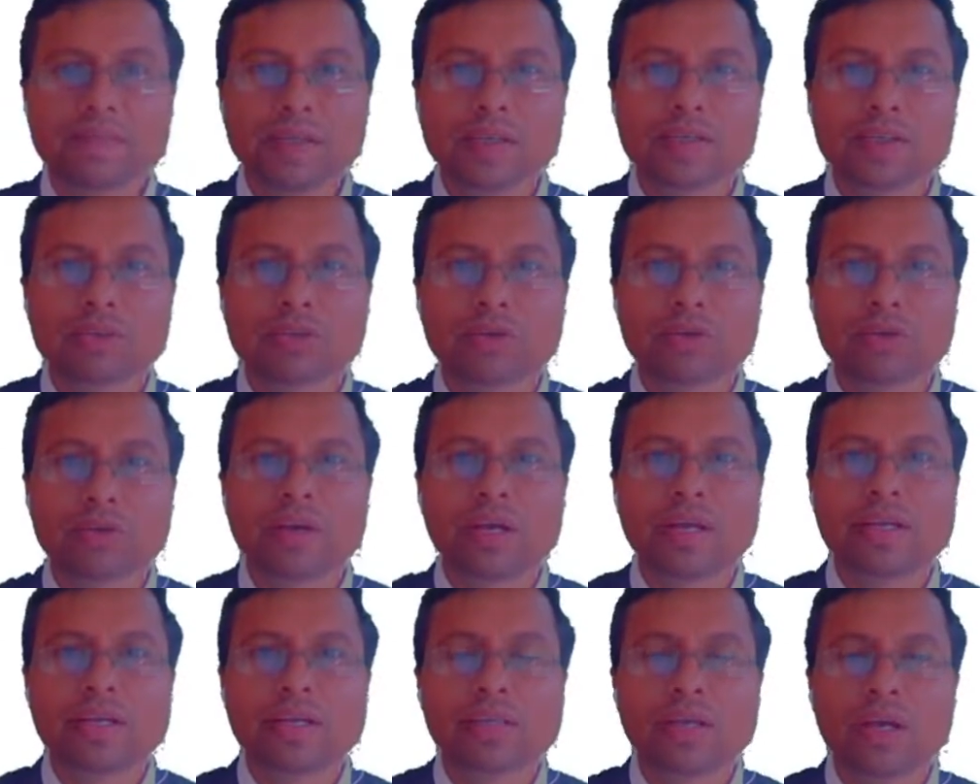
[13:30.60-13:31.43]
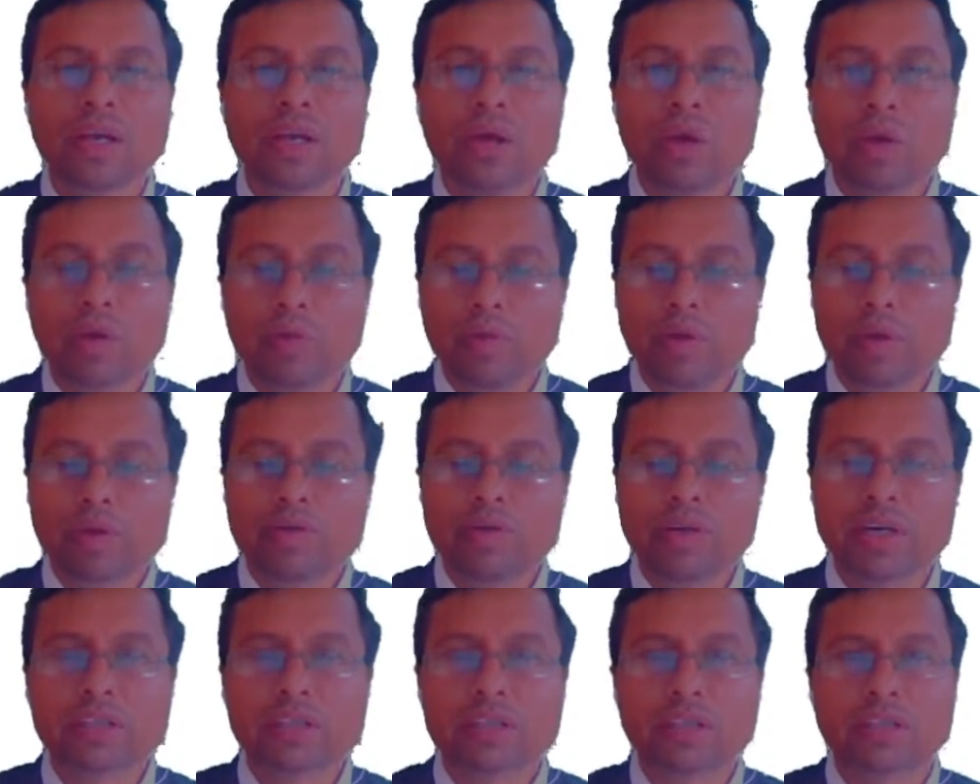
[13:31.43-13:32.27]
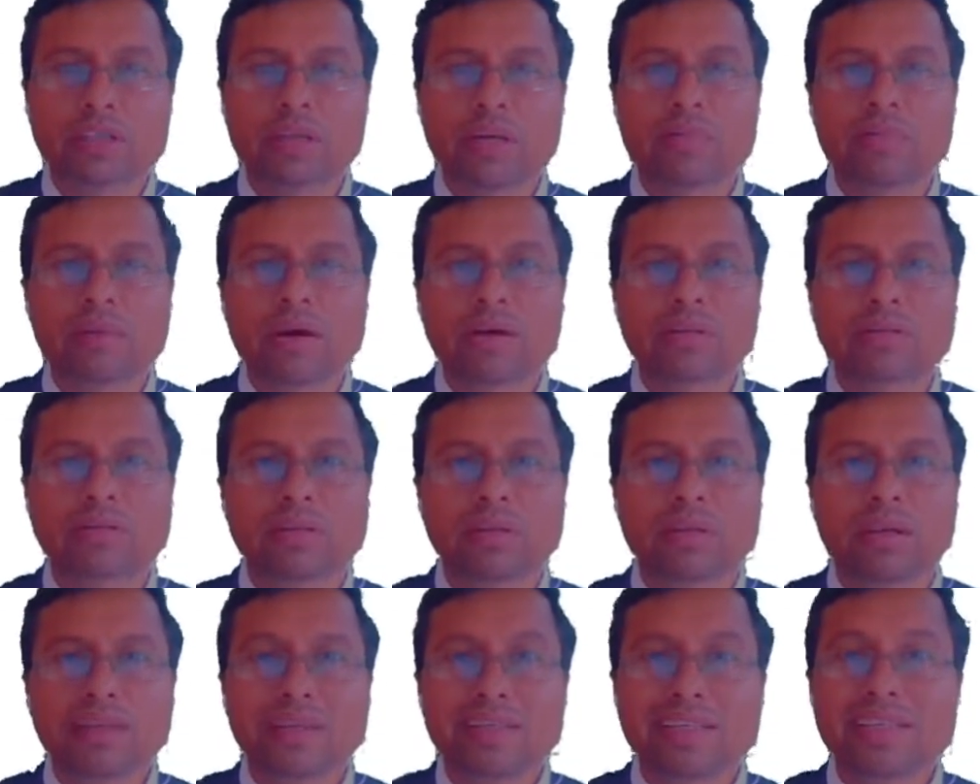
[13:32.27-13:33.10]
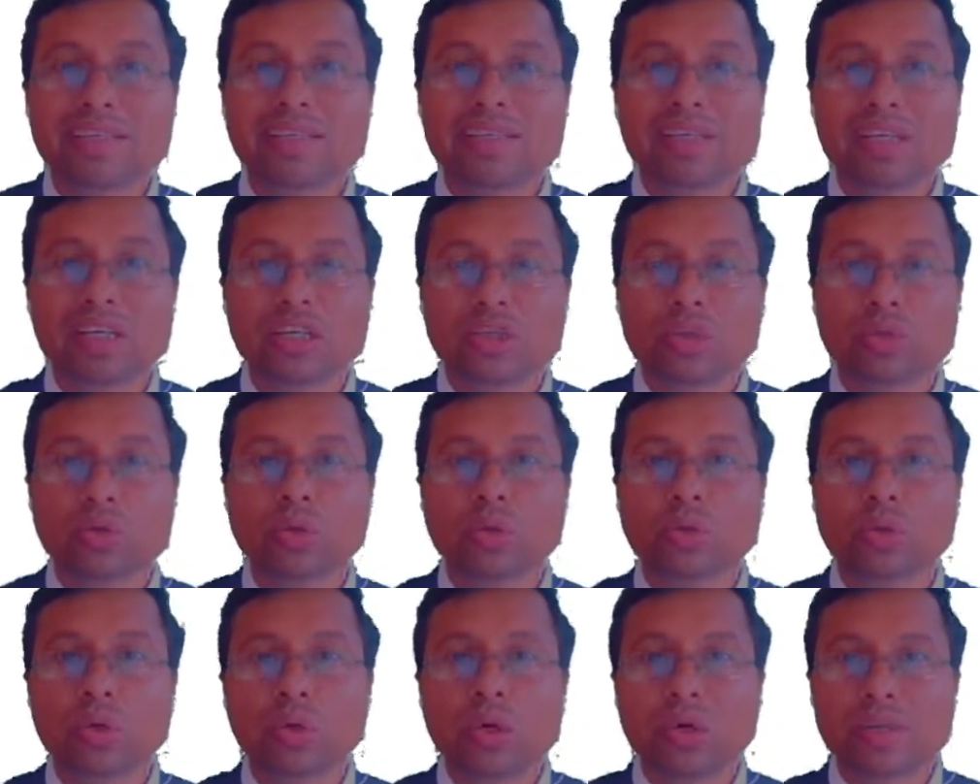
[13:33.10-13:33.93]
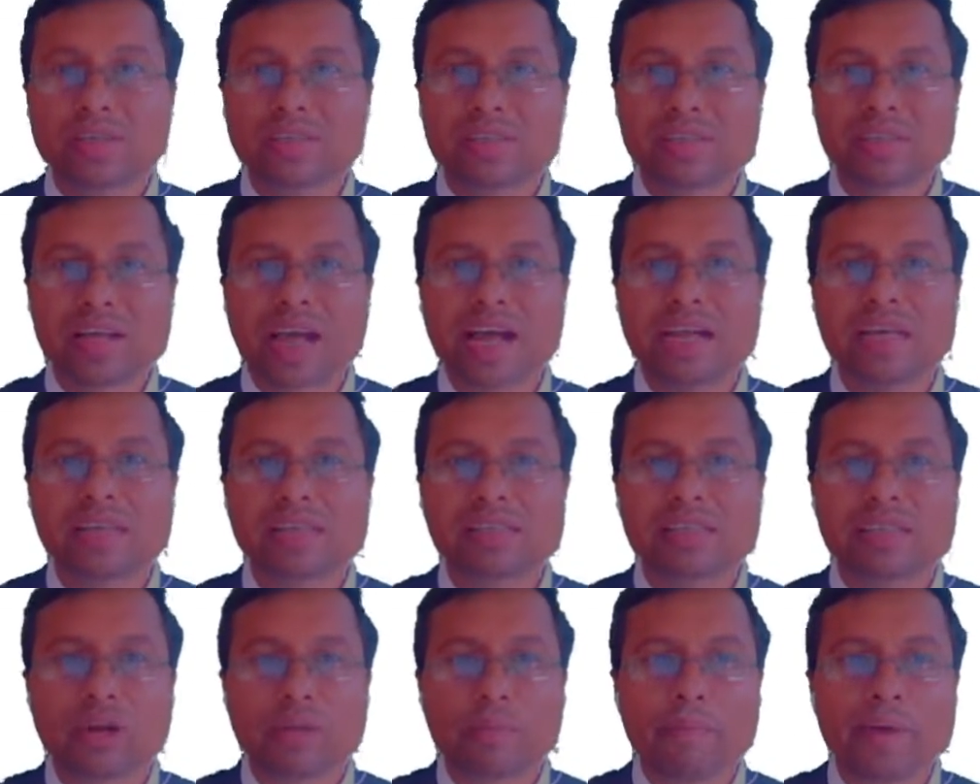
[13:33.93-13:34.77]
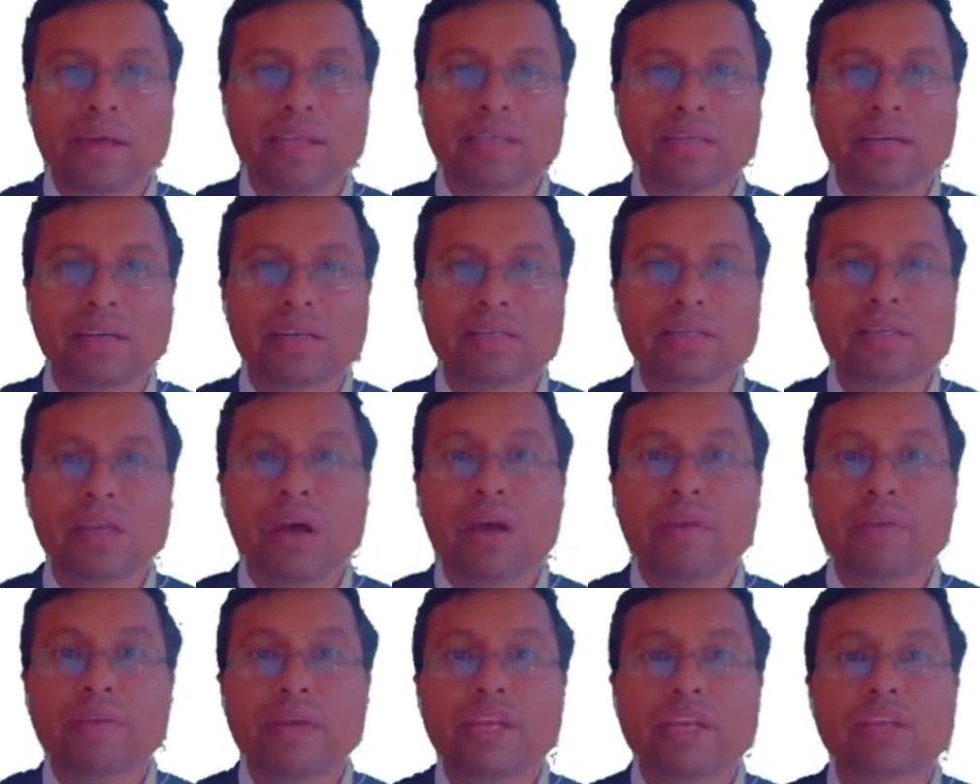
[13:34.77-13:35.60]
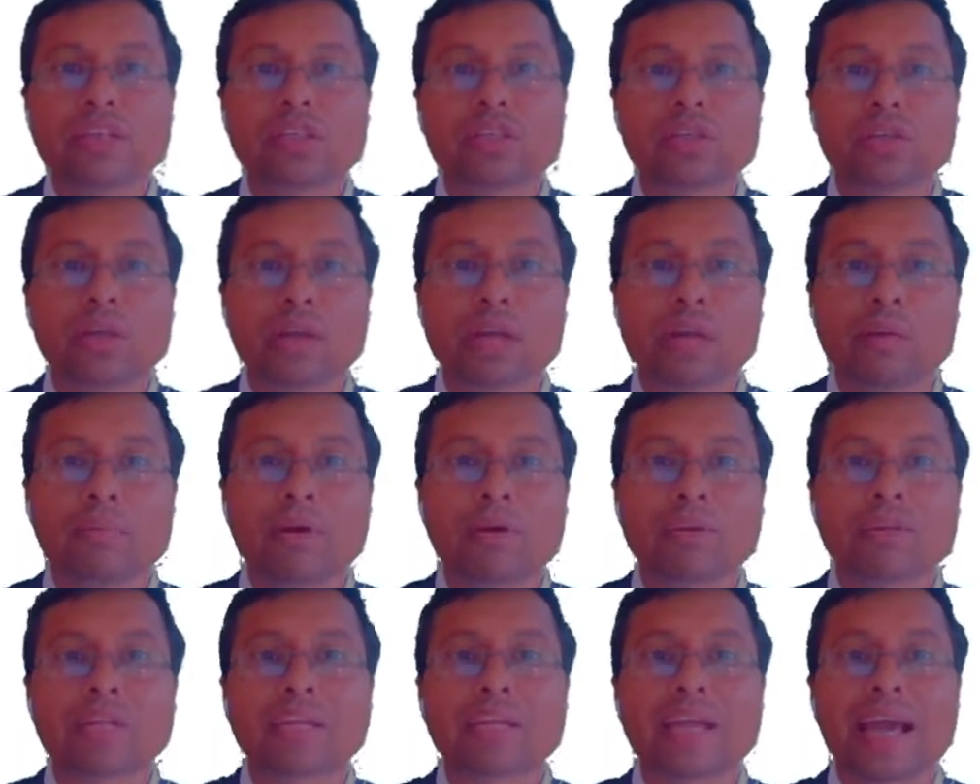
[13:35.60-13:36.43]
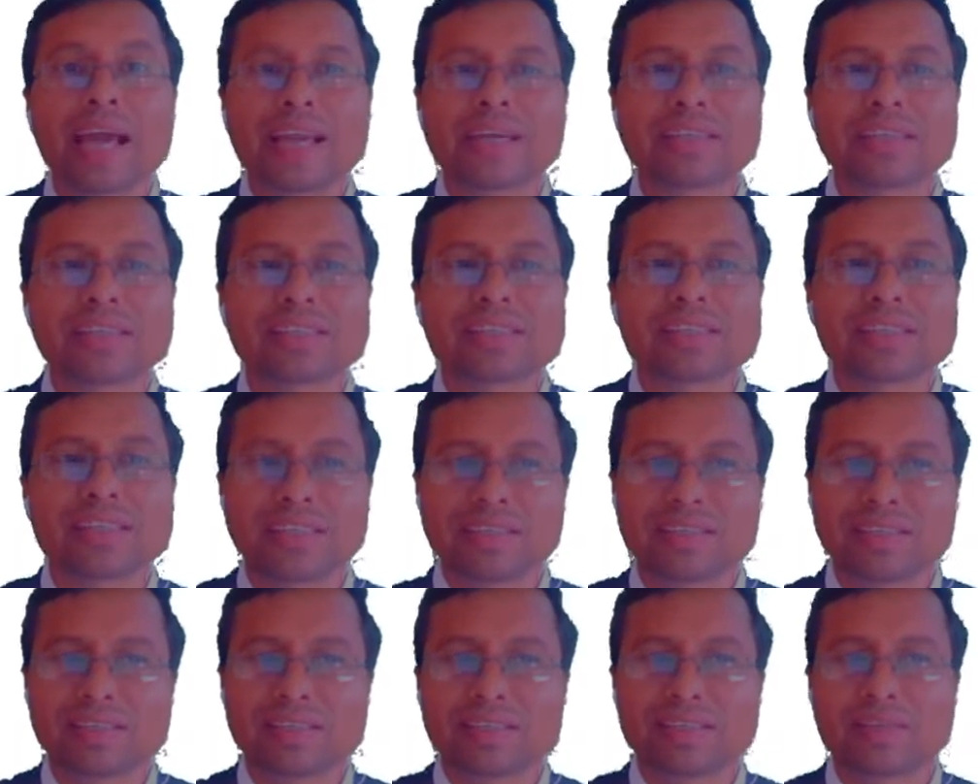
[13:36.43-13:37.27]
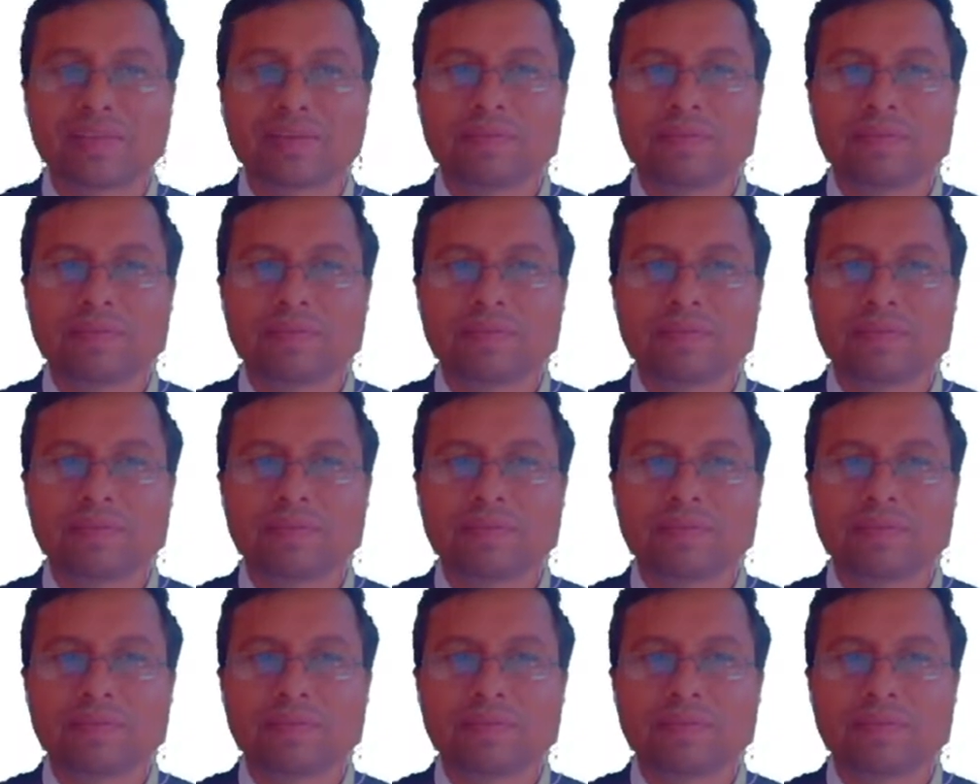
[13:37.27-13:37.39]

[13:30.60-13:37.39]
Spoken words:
So friends, when we are talking about these two styles or methods, we need to talk about the characteristics.